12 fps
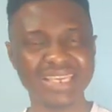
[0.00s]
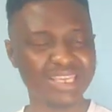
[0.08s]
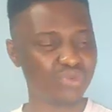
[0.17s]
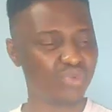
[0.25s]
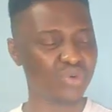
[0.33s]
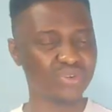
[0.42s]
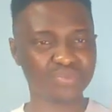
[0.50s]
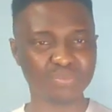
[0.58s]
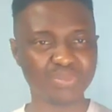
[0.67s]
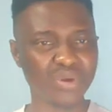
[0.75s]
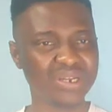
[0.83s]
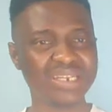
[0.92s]
He was
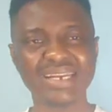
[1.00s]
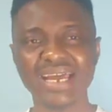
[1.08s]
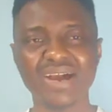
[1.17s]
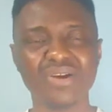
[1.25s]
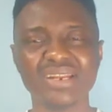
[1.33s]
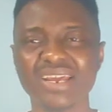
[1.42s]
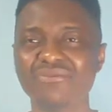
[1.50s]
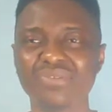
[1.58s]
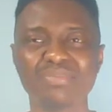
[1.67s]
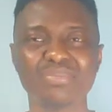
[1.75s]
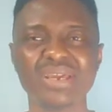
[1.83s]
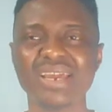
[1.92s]
burning out
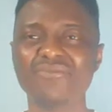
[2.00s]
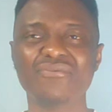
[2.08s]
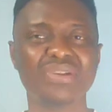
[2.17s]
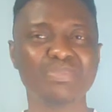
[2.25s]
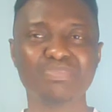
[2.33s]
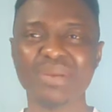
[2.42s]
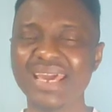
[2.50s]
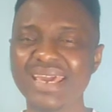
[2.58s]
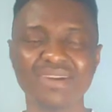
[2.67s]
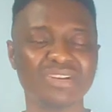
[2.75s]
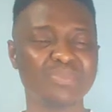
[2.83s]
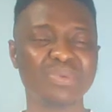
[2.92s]
every
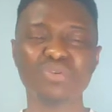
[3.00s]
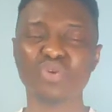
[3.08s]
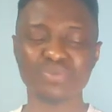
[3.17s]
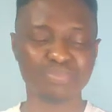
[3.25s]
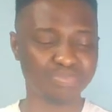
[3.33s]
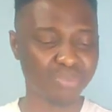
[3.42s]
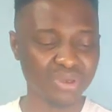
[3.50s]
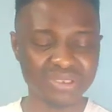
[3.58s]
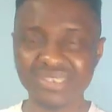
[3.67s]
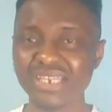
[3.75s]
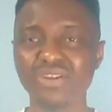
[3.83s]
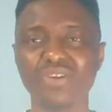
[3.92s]
player on the pitch. He was
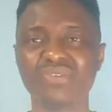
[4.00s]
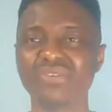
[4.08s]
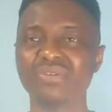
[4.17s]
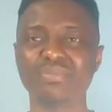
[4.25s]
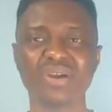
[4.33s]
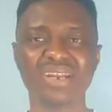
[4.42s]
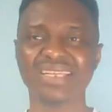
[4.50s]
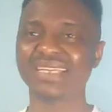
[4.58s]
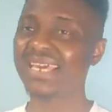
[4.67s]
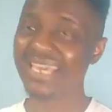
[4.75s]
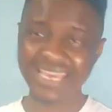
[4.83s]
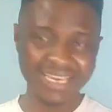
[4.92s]
boxing off
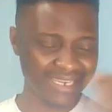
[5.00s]
everybody.